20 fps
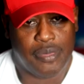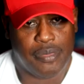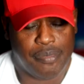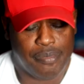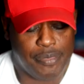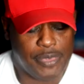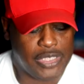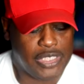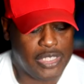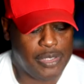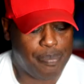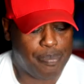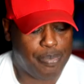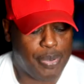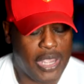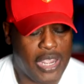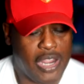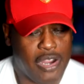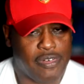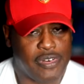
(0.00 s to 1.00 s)
Many
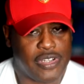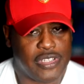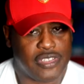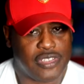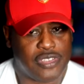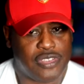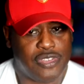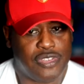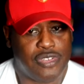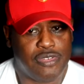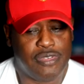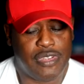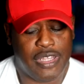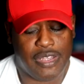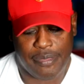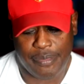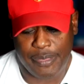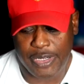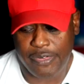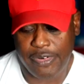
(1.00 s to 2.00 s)
parents do
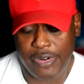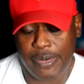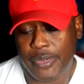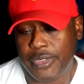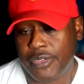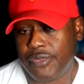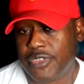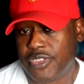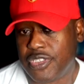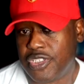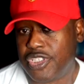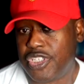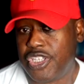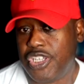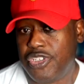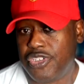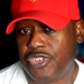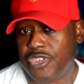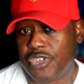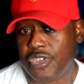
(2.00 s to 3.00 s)
not, my grandmother was a
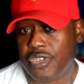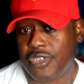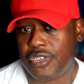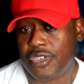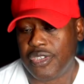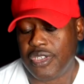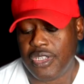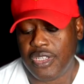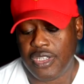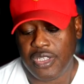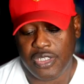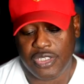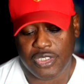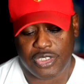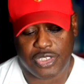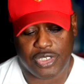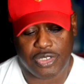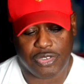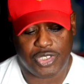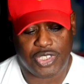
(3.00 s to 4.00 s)
teacher. So